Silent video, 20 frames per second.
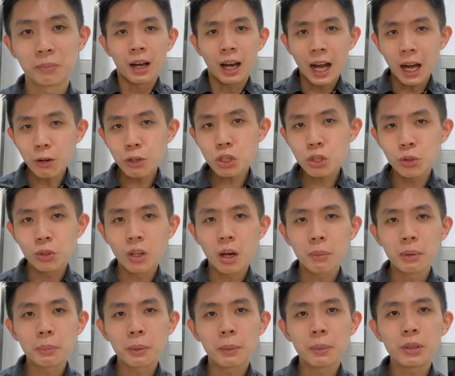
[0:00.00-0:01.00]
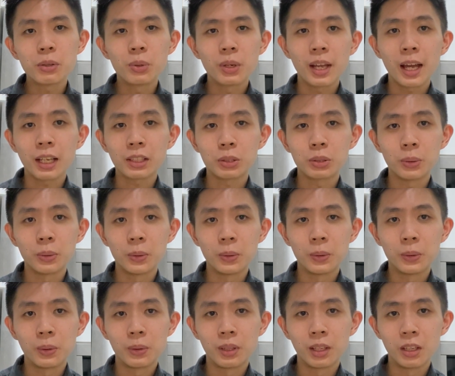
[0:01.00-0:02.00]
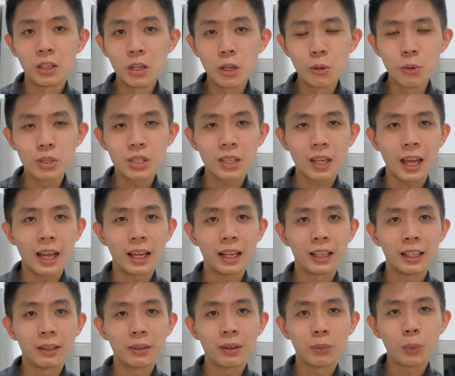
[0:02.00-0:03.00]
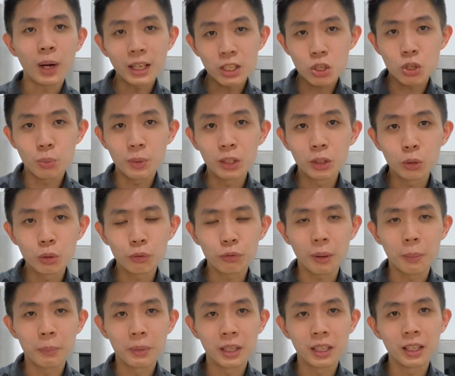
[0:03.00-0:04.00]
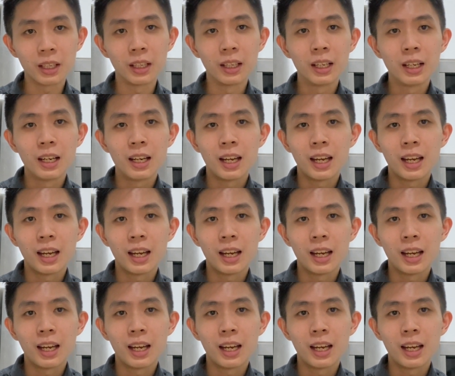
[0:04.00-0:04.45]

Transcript: How should normal people react to the news and what should we do from here?